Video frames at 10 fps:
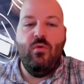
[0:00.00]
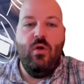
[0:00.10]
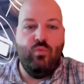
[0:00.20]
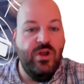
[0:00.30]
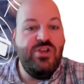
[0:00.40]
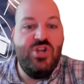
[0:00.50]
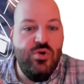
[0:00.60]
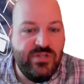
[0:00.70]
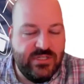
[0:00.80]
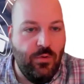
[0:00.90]

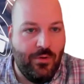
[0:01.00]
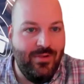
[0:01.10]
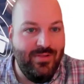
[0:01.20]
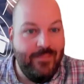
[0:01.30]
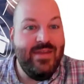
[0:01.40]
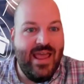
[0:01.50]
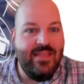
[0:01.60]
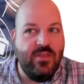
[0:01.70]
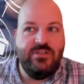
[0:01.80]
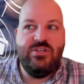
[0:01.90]
reduce or eliminate
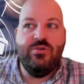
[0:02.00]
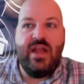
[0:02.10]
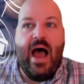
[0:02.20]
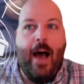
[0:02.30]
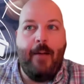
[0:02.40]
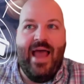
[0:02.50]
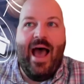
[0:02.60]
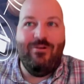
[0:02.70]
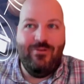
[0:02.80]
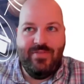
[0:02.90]
those. You can opt
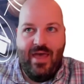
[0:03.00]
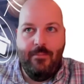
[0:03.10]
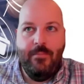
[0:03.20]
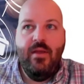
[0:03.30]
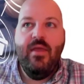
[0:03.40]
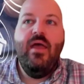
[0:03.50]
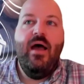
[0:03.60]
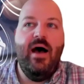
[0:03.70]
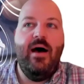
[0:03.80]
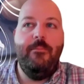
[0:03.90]
out of them.
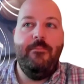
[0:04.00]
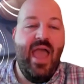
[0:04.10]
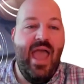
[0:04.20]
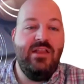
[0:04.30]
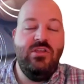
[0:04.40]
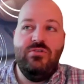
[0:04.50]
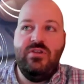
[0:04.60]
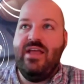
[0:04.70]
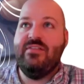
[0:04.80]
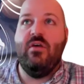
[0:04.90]

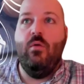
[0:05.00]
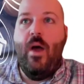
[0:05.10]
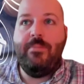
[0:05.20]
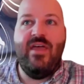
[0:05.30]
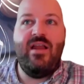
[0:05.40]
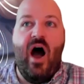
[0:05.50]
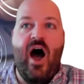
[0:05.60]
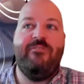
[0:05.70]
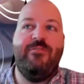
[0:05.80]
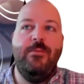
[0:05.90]
It's a website
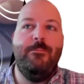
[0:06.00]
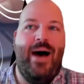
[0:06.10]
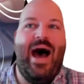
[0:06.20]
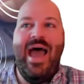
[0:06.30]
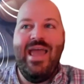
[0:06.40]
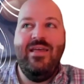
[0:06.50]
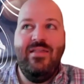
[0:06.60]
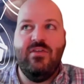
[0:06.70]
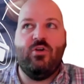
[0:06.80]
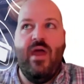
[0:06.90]
offered by
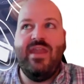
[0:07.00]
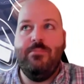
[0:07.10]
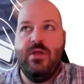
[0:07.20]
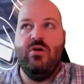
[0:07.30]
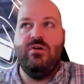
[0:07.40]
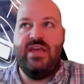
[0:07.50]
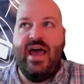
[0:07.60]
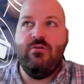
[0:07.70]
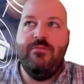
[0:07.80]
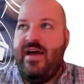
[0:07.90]
the credit bureaus,
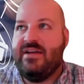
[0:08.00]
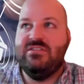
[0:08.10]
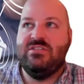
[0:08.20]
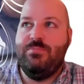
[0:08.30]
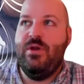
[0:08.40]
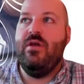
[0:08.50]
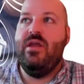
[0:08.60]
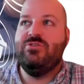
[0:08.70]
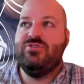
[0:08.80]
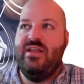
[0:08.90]
Equifax,
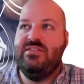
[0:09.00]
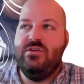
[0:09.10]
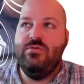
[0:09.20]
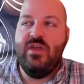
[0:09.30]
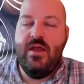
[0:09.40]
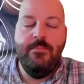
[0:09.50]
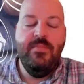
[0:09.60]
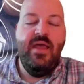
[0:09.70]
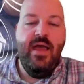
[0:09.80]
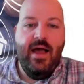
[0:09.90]
Experian, TransUnion.
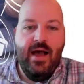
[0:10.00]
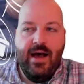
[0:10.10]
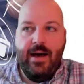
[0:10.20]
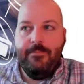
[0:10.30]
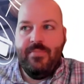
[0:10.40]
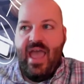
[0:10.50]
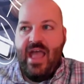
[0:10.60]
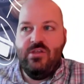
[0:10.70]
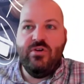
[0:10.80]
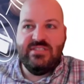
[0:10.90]
And
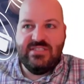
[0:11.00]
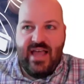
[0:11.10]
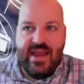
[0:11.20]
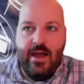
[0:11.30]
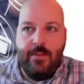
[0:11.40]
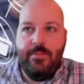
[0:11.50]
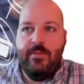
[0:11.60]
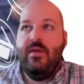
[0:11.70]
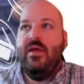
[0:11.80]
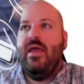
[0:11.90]
you can sign up.
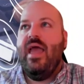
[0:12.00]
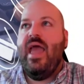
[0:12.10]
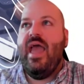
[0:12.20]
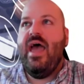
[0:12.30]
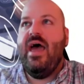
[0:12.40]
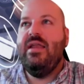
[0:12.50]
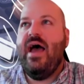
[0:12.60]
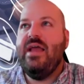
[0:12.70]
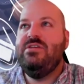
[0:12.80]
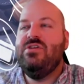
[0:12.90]
And
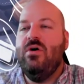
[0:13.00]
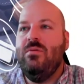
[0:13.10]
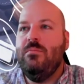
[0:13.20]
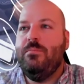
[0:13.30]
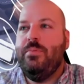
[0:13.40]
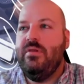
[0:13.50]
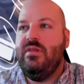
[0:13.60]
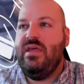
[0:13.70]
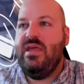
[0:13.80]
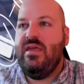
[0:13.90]
I don't
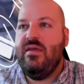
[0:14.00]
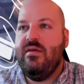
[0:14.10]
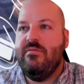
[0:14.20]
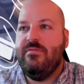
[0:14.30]
believe,